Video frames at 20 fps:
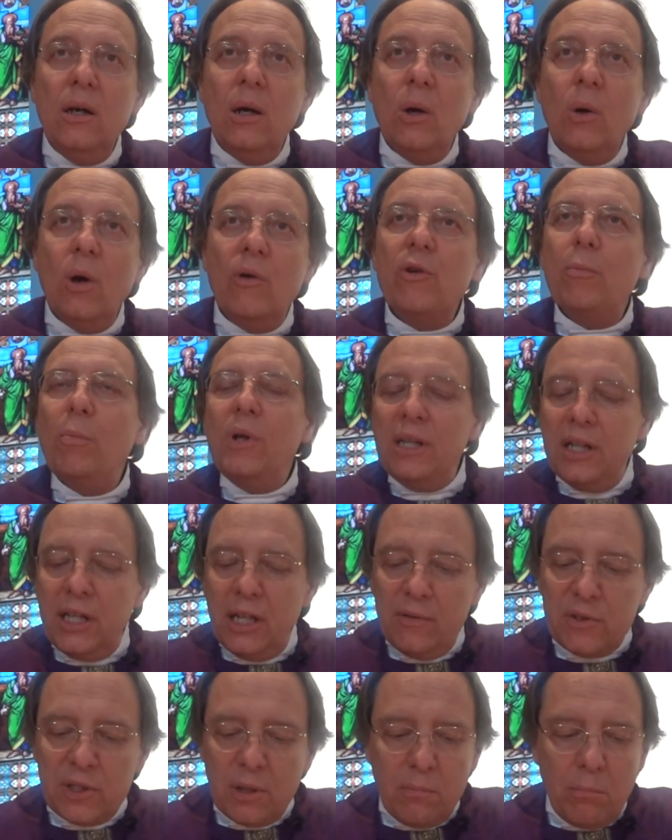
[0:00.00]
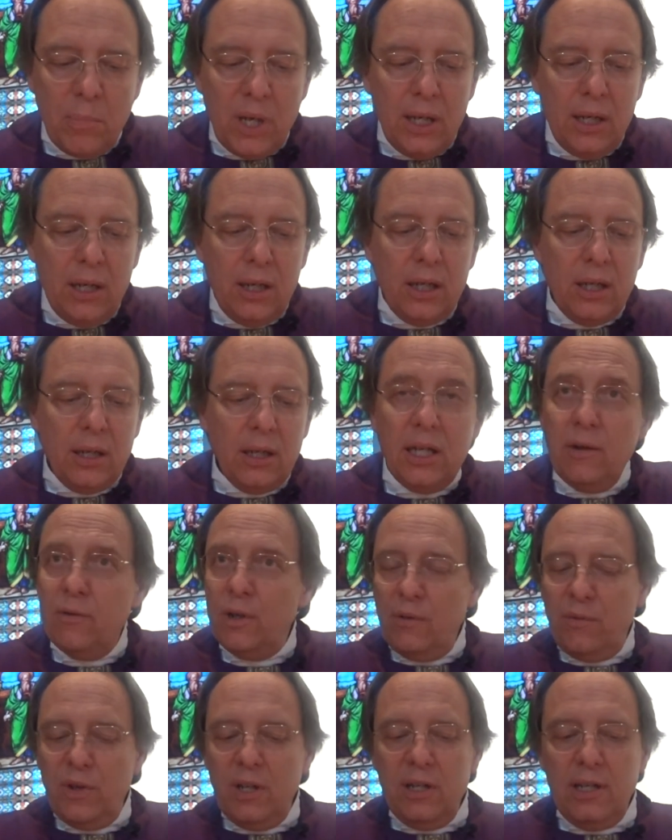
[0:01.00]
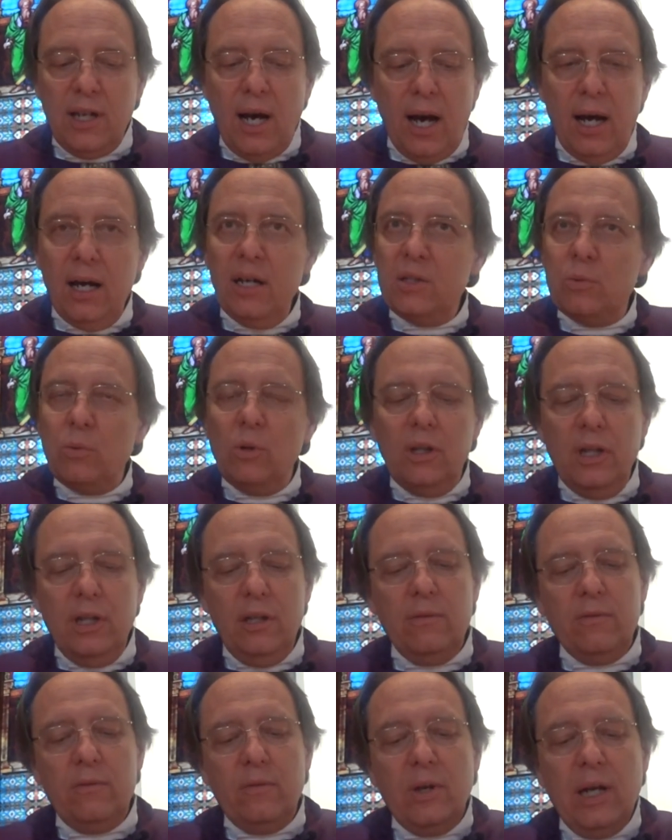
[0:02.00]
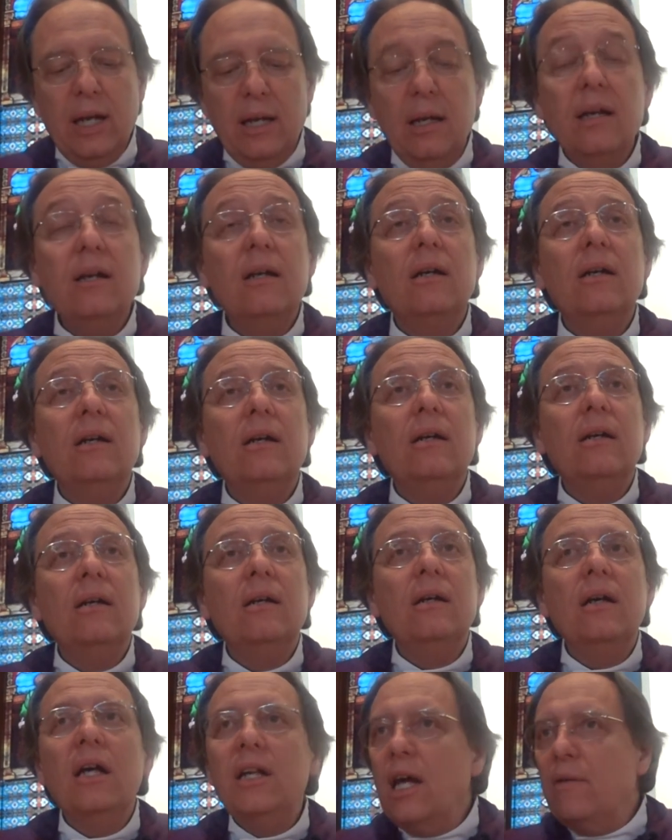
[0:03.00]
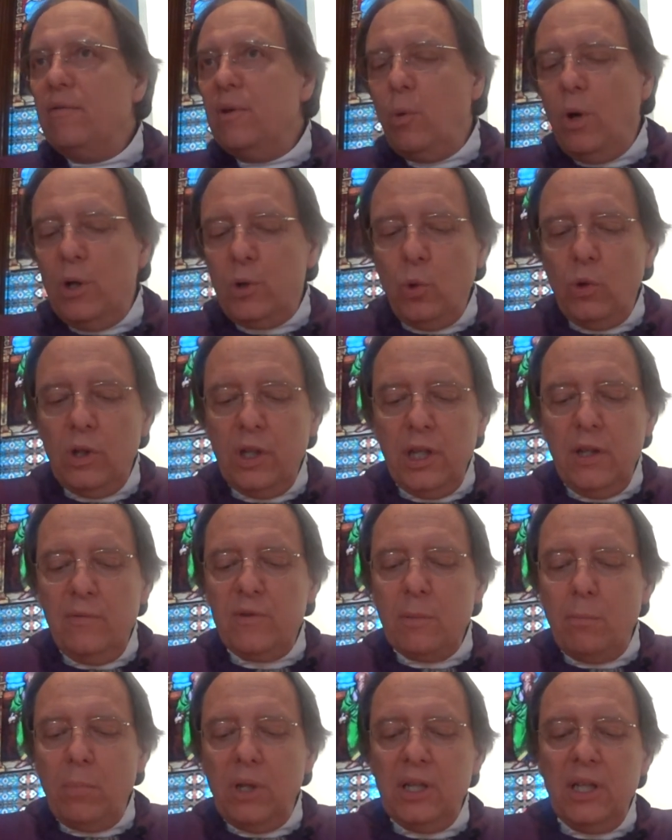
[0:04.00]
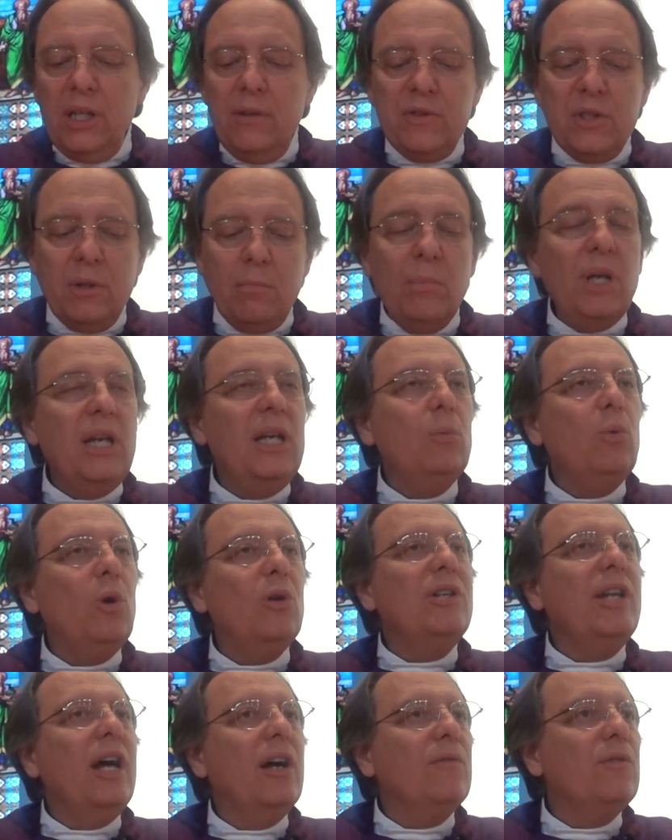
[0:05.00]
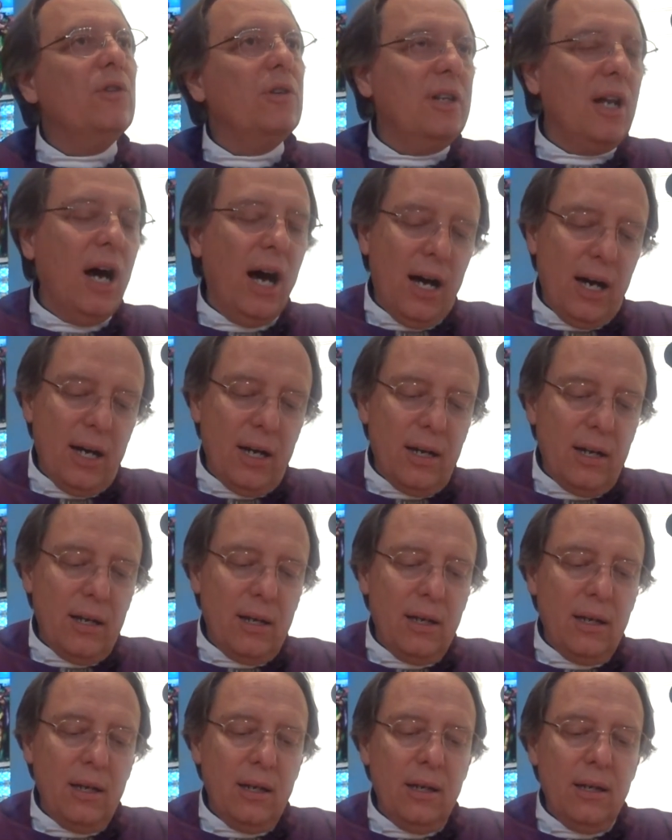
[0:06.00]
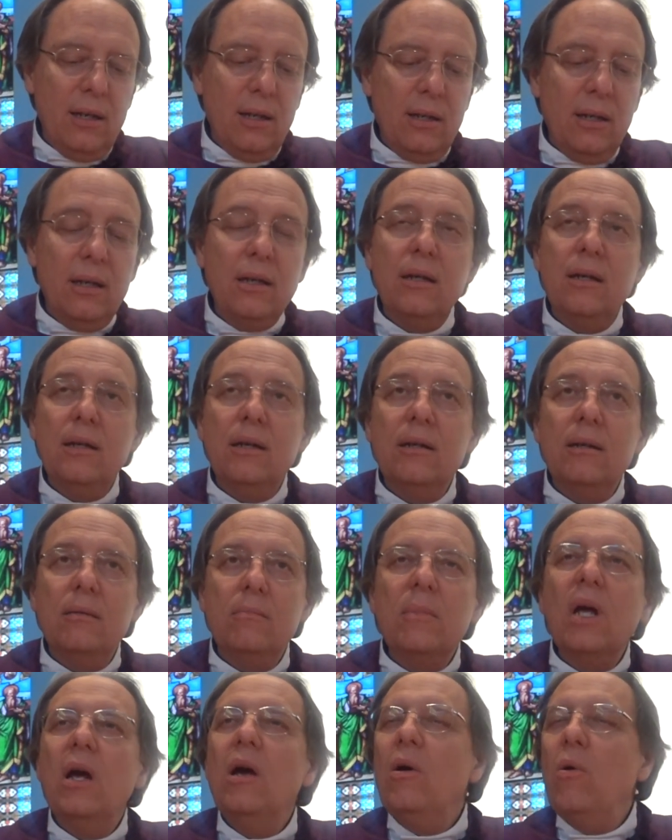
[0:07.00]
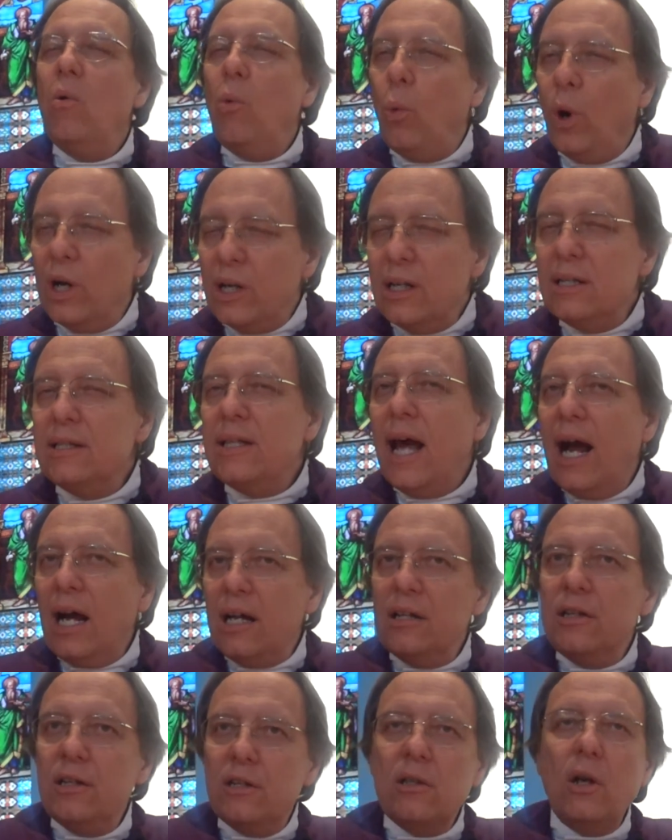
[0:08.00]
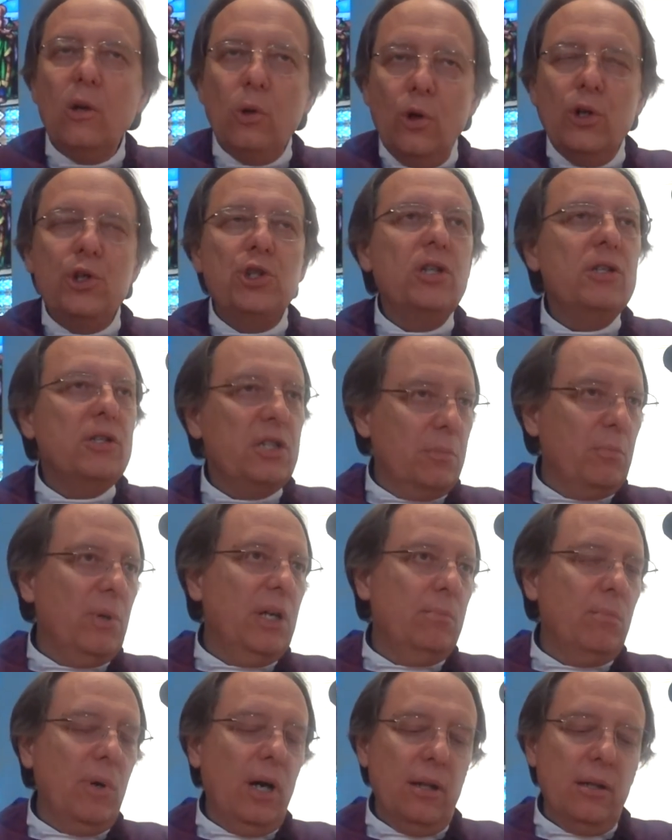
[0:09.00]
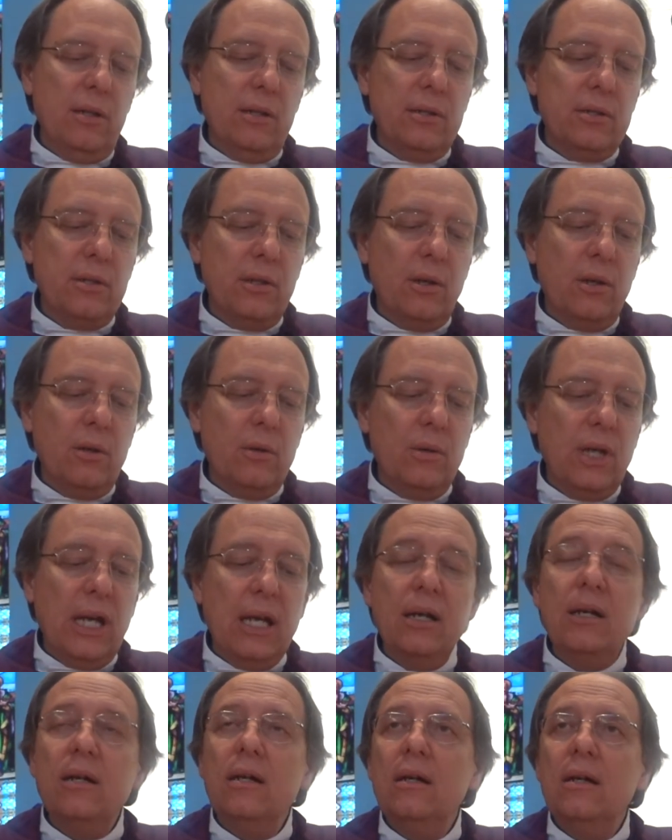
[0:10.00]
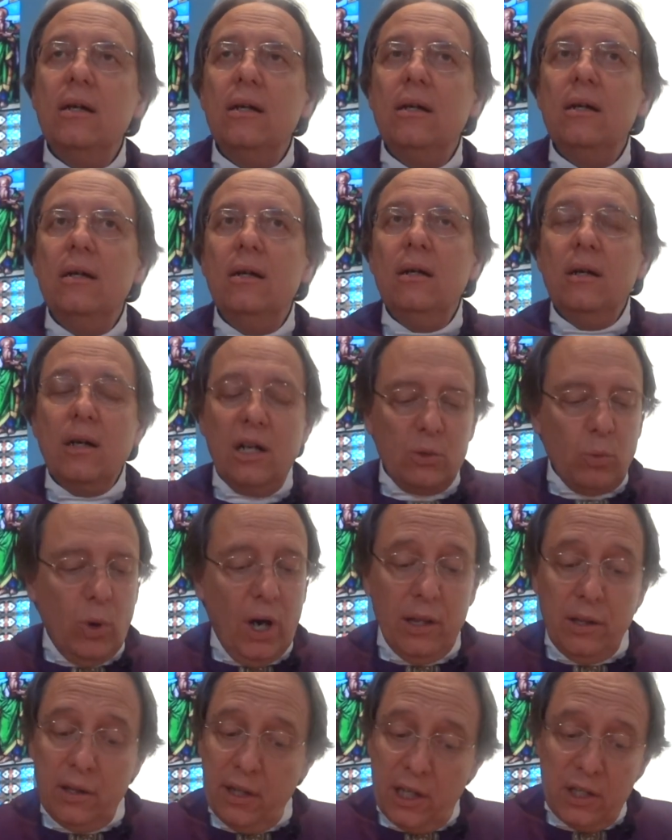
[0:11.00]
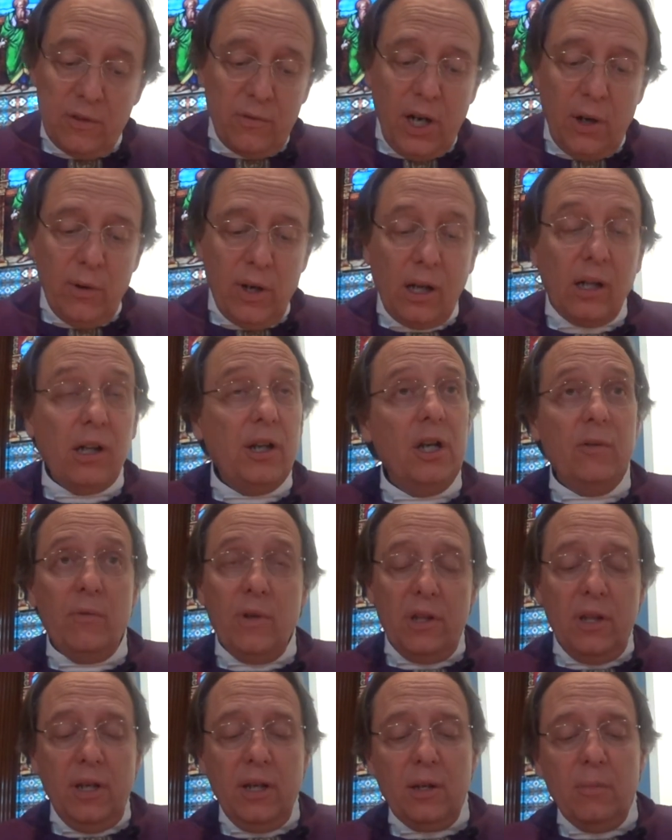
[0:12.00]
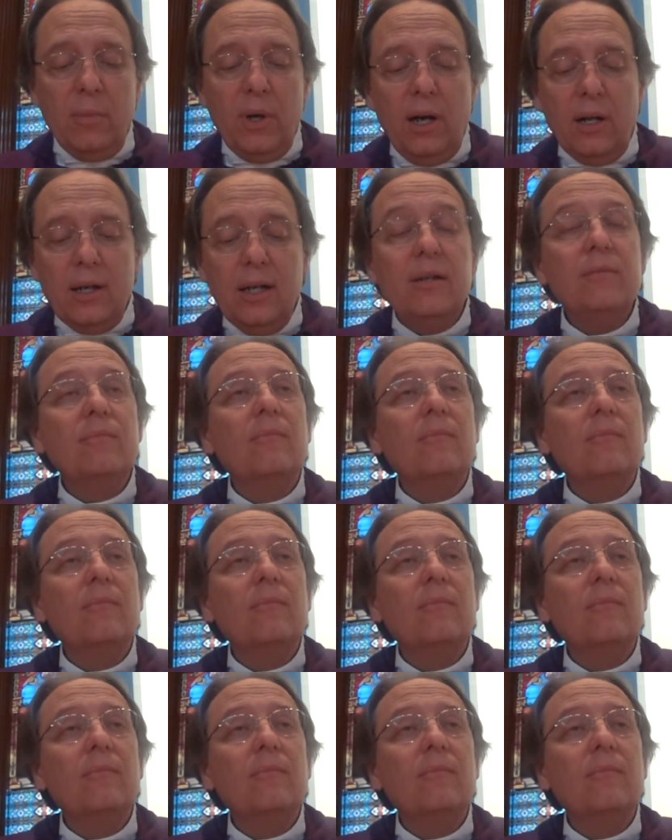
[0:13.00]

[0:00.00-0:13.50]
Whoever believes in me, even if he dies, will live. And everyone who lives and believes in me will never die. What exactly does our Lord Jesus mean by this, though? Because one thing's very clear if you think about it